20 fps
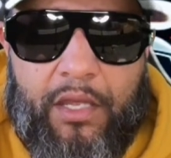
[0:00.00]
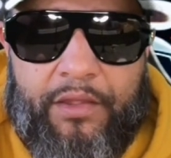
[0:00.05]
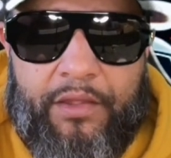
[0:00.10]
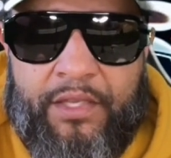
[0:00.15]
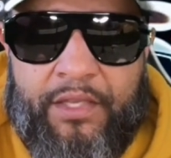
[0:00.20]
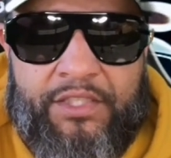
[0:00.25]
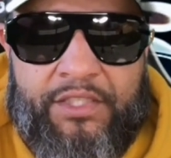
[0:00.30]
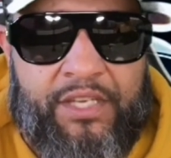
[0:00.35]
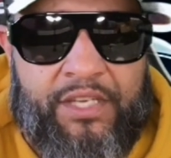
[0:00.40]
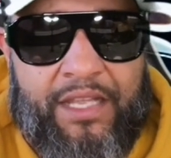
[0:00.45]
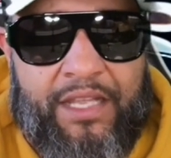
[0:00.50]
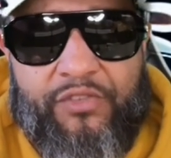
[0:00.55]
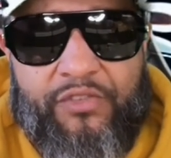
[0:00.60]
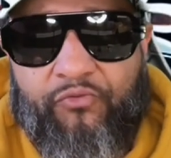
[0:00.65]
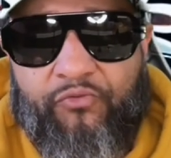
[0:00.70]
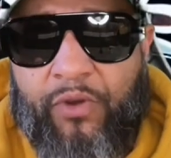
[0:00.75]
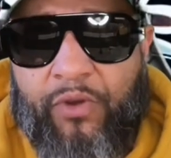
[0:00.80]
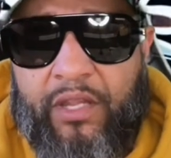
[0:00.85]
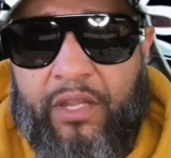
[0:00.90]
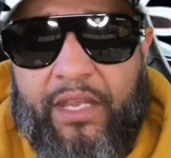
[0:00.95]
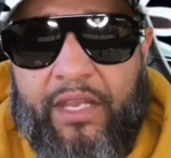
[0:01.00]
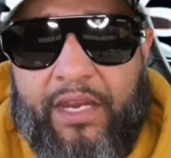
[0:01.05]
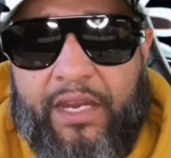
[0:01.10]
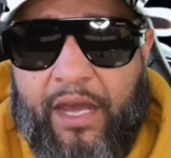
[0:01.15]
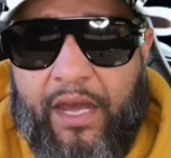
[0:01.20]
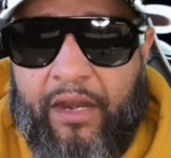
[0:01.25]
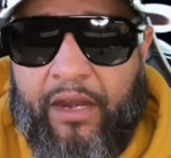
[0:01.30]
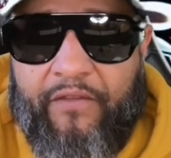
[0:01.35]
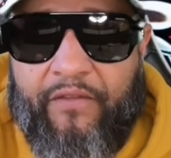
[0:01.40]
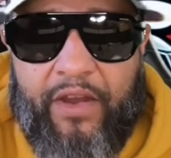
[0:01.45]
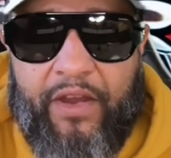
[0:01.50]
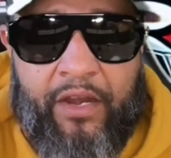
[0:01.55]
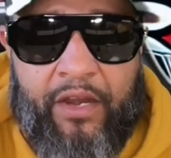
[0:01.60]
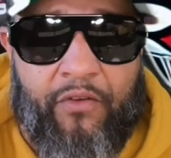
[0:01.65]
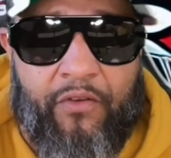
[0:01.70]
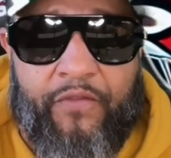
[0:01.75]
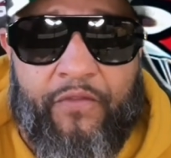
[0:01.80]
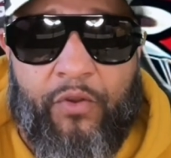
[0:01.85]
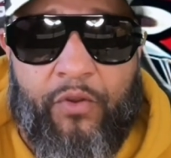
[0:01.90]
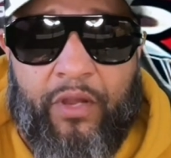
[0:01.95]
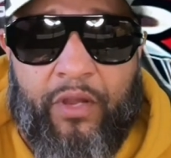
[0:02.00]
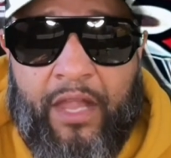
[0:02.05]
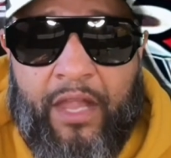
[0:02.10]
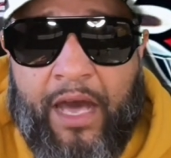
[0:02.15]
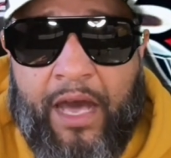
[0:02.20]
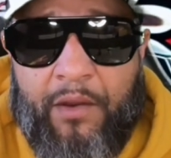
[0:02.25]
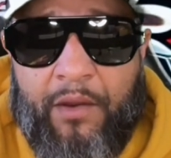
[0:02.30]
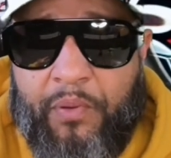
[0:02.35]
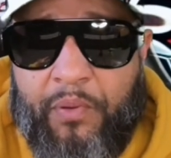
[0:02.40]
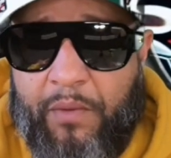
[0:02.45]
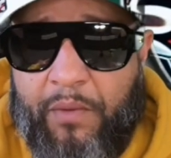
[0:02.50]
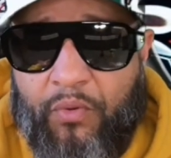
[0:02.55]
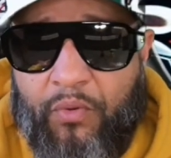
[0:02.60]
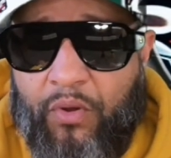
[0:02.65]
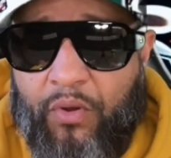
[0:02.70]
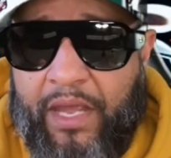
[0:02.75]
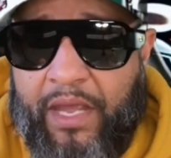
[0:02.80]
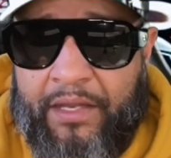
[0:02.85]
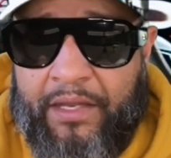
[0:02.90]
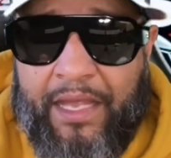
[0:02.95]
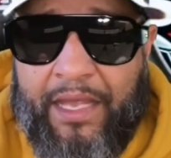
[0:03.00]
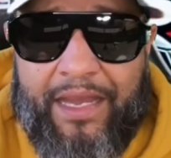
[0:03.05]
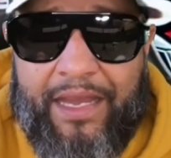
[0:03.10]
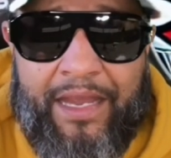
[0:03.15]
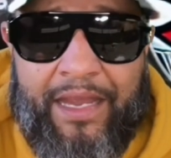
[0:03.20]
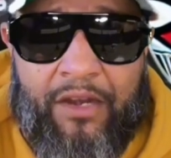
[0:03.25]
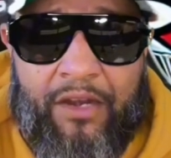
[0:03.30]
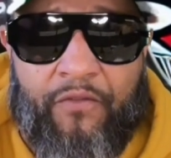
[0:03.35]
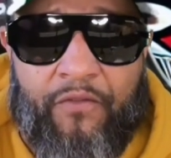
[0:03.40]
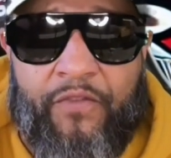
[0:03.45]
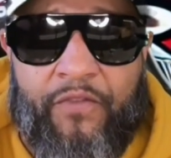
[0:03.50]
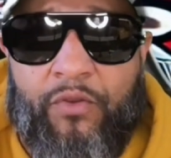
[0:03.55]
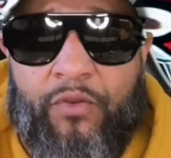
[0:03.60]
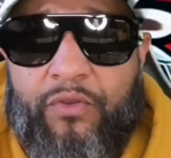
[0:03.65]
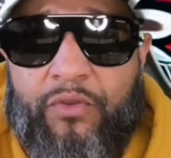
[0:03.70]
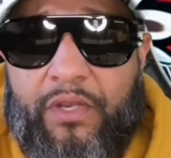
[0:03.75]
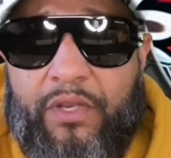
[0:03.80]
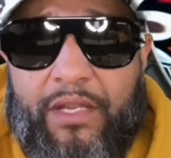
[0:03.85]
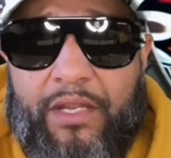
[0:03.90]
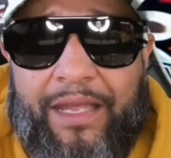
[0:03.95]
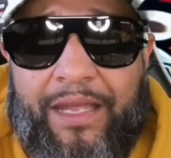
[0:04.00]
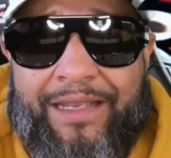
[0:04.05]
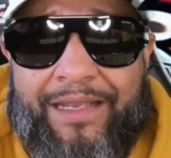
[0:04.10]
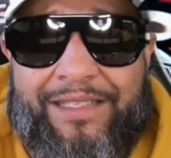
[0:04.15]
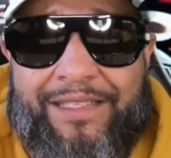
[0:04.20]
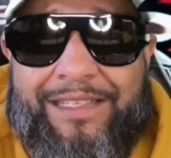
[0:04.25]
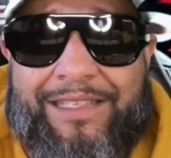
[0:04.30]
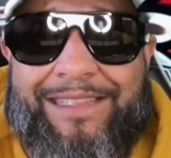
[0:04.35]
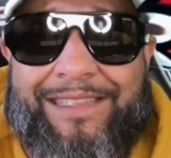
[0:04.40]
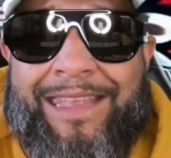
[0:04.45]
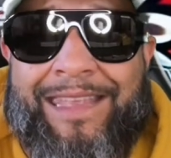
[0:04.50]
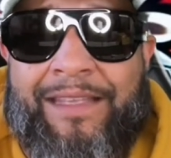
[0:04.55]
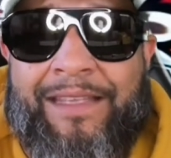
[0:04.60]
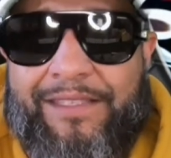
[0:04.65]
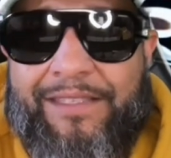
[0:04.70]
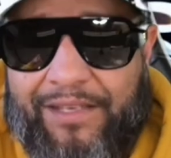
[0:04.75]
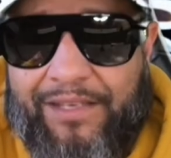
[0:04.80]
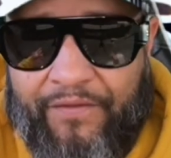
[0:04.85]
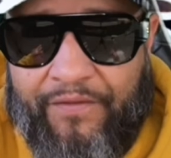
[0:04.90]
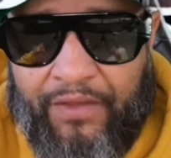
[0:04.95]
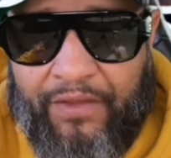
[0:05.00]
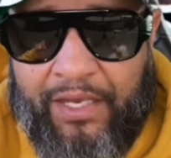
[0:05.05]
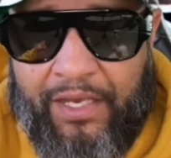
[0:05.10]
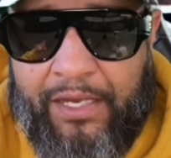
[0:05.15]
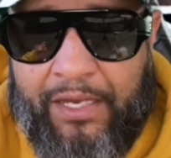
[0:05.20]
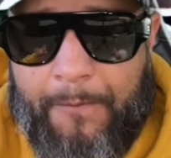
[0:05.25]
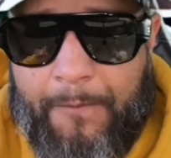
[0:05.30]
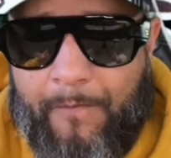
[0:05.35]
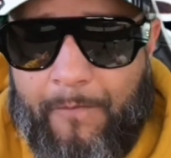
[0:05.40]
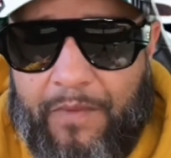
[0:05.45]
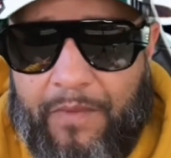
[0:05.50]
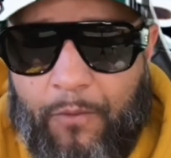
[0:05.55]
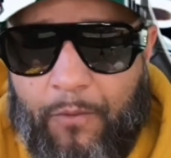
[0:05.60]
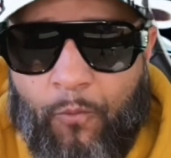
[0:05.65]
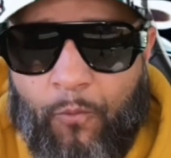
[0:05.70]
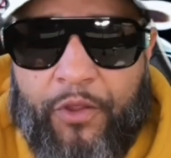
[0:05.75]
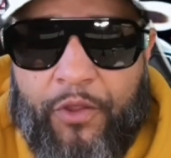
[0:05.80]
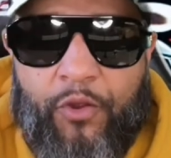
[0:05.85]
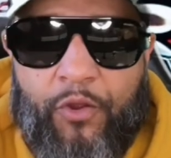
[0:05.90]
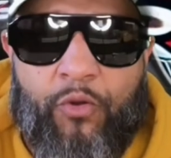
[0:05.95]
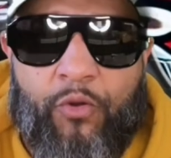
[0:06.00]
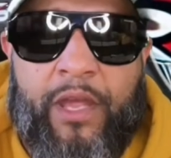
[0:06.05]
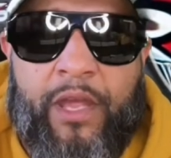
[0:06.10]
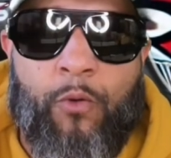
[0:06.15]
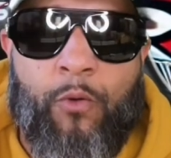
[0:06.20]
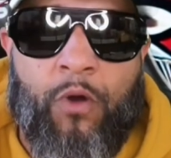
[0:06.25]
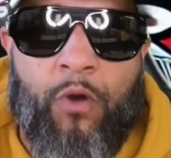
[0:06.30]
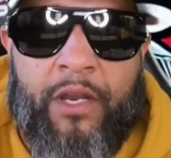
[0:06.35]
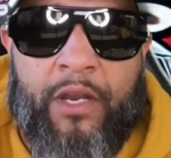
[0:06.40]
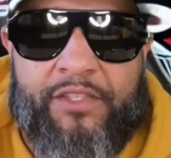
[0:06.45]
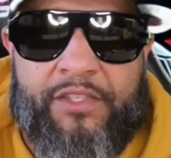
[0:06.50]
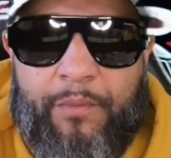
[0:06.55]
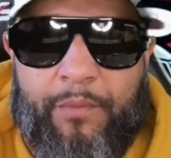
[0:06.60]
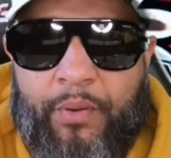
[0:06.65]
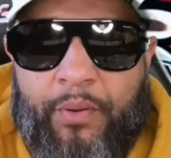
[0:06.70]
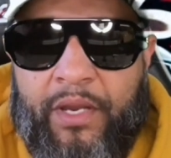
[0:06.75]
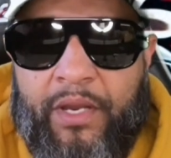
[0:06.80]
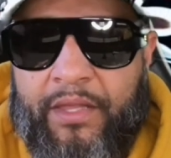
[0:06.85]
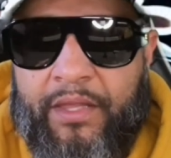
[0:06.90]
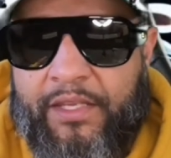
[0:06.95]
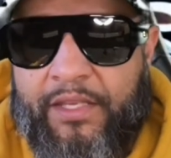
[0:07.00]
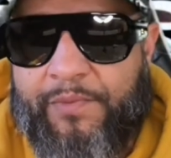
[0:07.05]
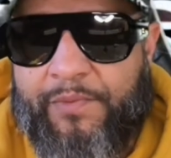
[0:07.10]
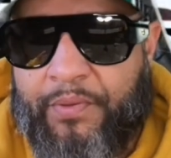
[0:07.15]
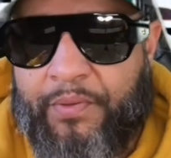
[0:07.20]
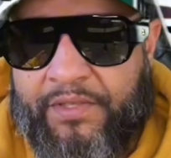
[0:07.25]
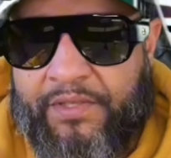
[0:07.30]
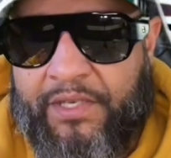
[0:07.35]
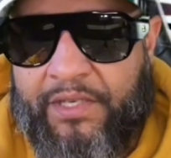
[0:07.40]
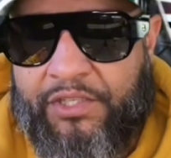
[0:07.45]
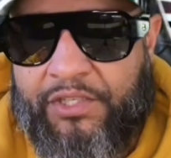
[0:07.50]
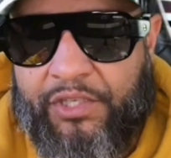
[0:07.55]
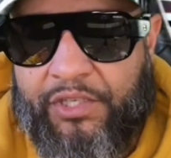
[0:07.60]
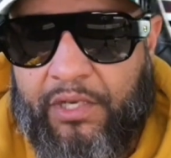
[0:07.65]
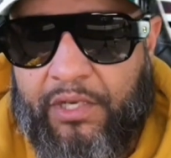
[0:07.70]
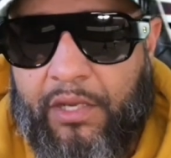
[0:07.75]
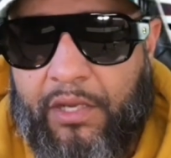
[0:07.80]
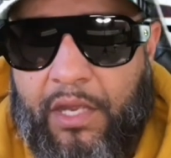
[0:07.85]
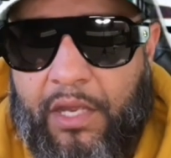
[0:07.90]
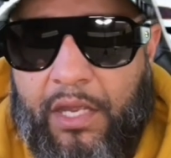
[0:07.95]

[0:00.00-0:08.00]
The Jets really kind of interviewed a lot of people, and they interviewed extensively with who they wanted to put in this position.